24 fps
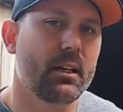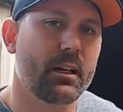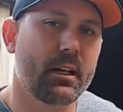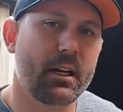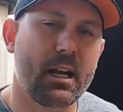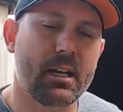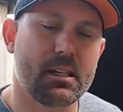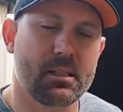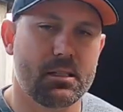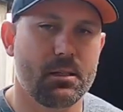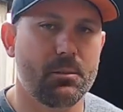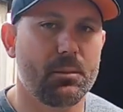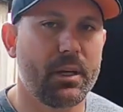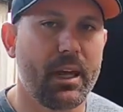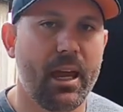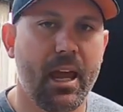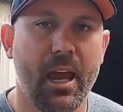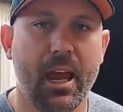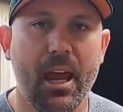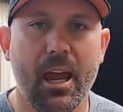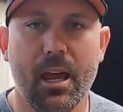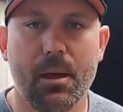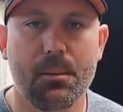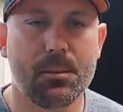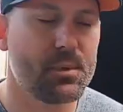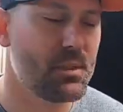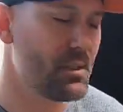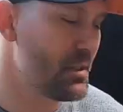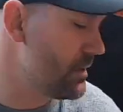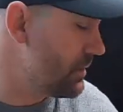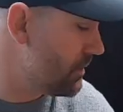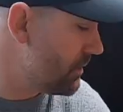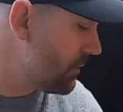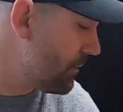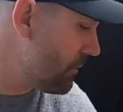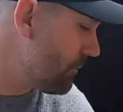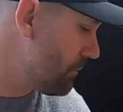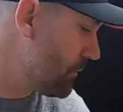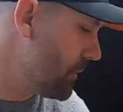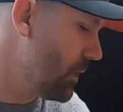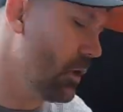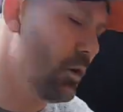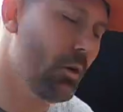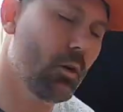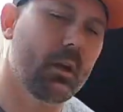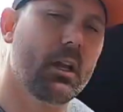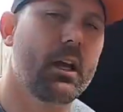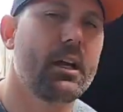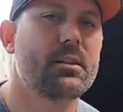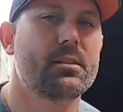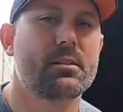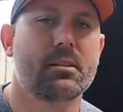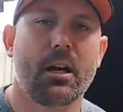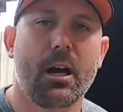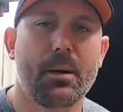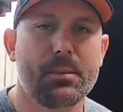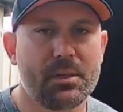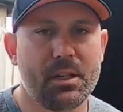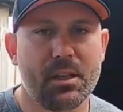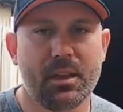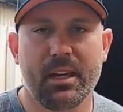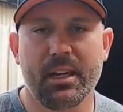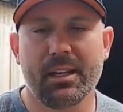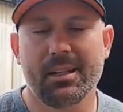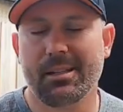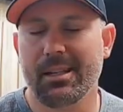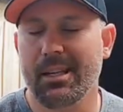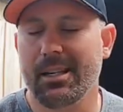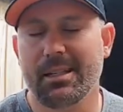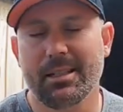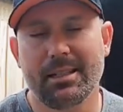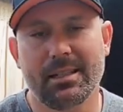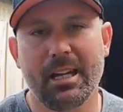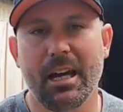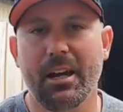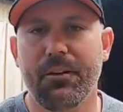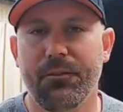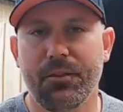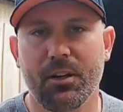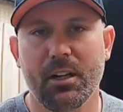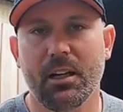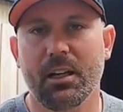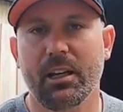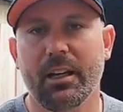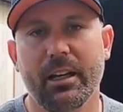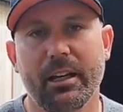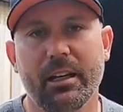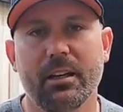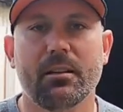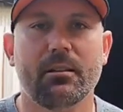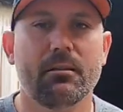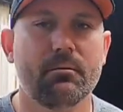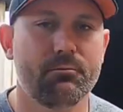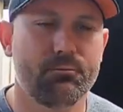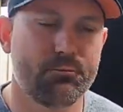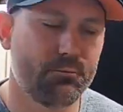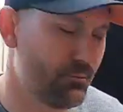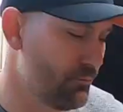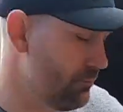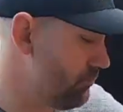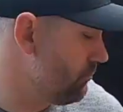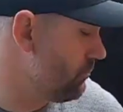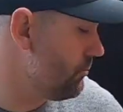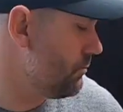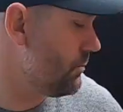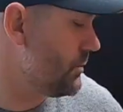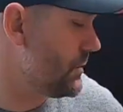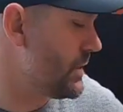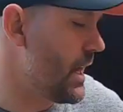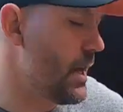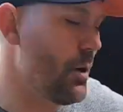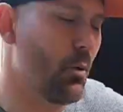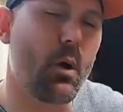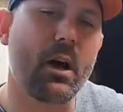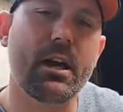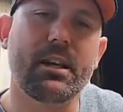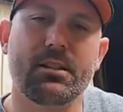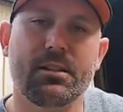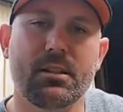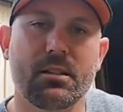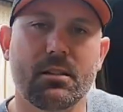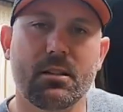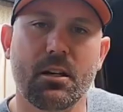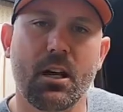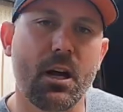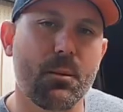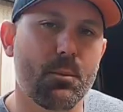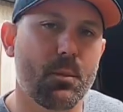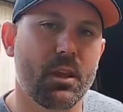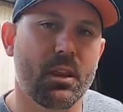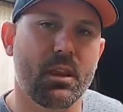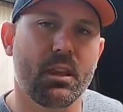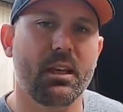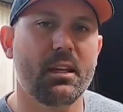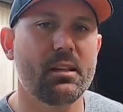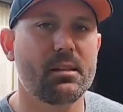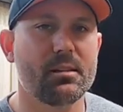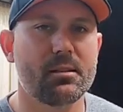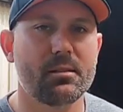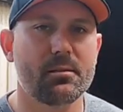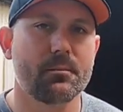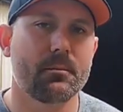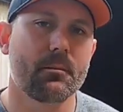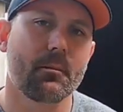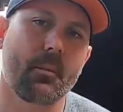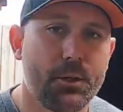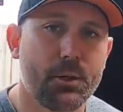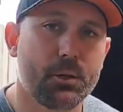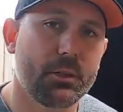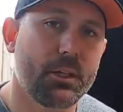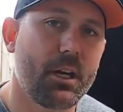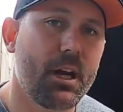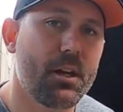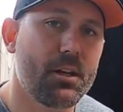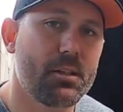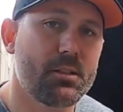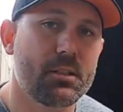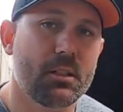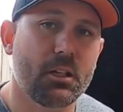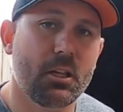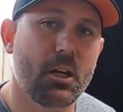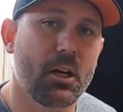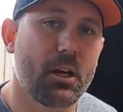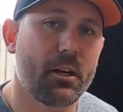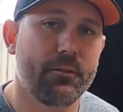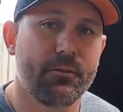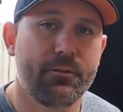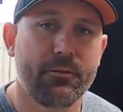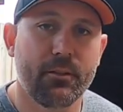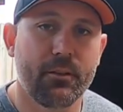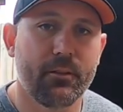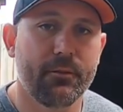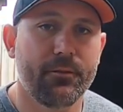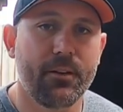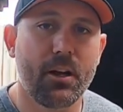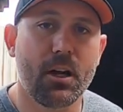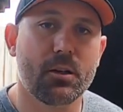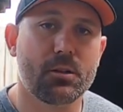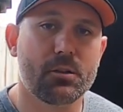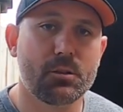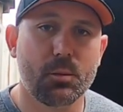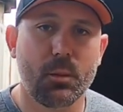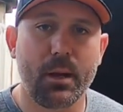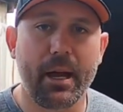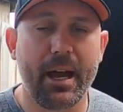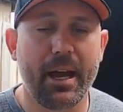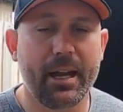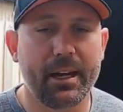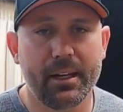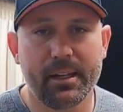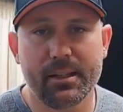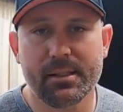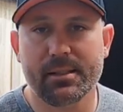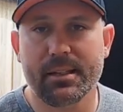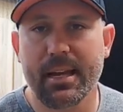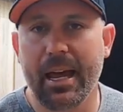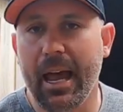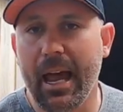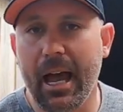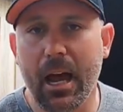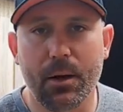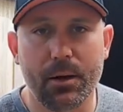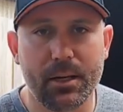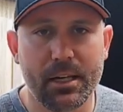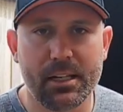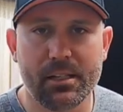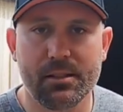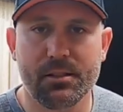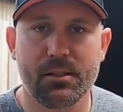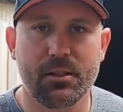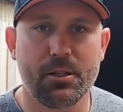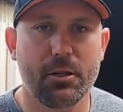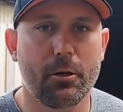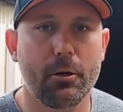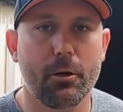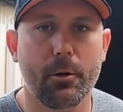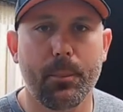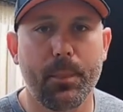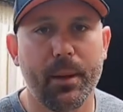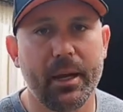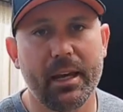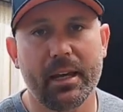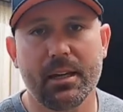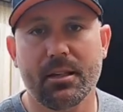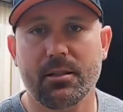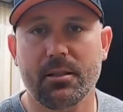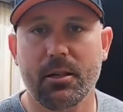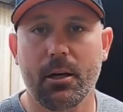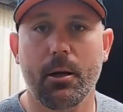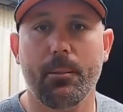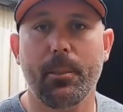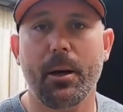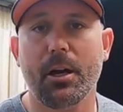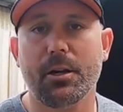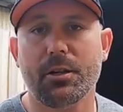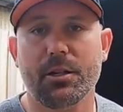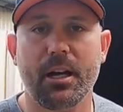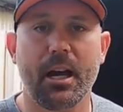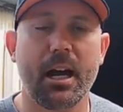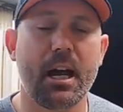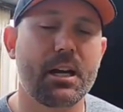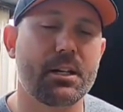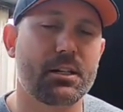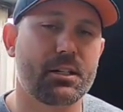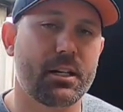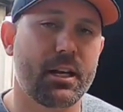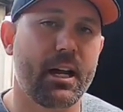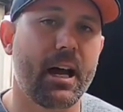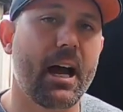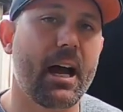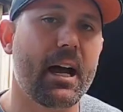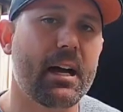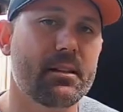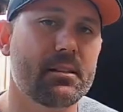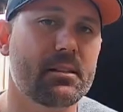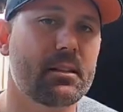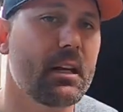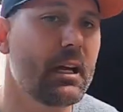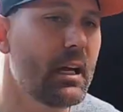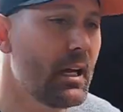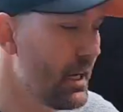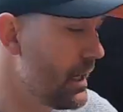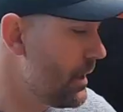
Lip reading: custom cams, all those types of things, then definitely don't waste your time with this. You'll notice a lot of Volkswagens, Audis, European turbocharged cars,